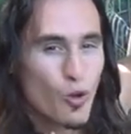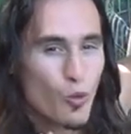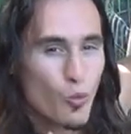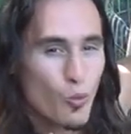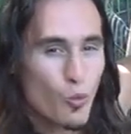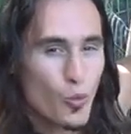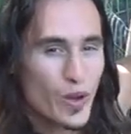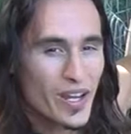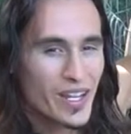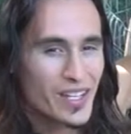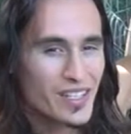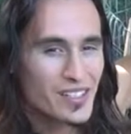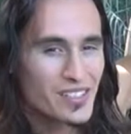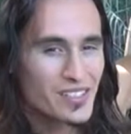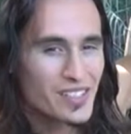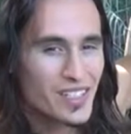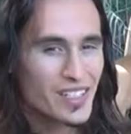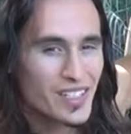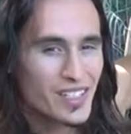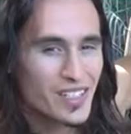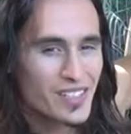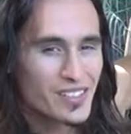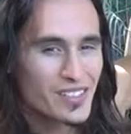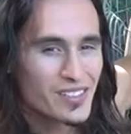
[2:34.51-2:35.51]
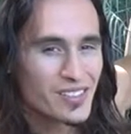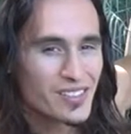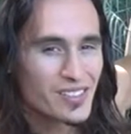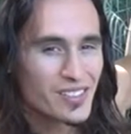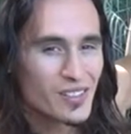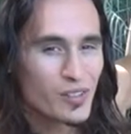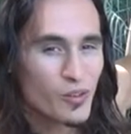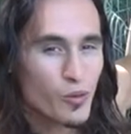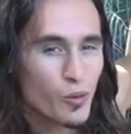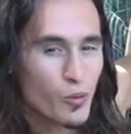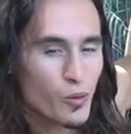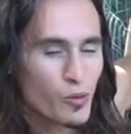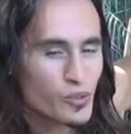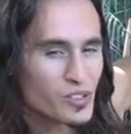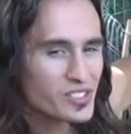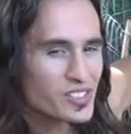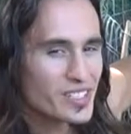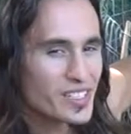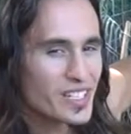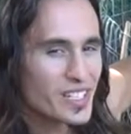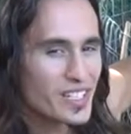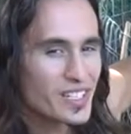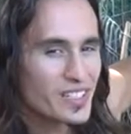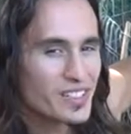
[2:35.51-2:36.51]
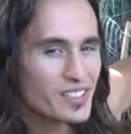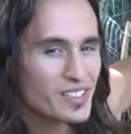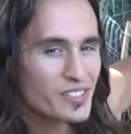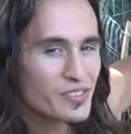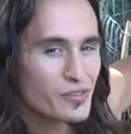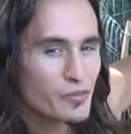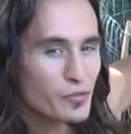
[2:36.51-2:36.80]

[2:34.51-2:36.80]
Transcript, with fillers: weed seeds or seeds